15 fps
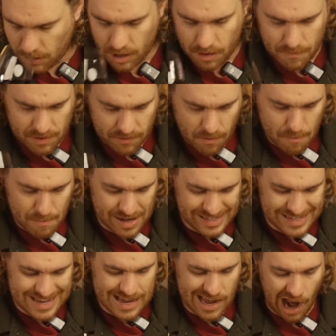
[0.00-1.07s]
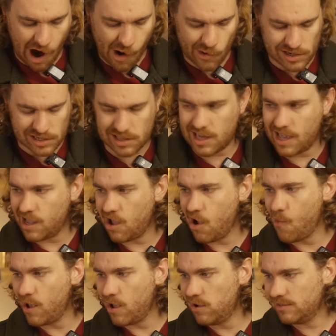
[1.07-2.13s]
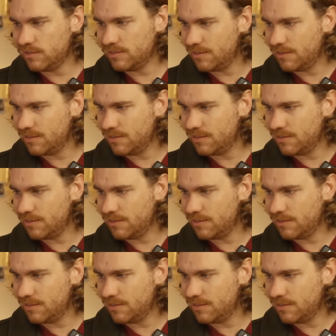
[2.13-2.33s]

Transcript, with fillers: got a bit of a minty currant thing going on.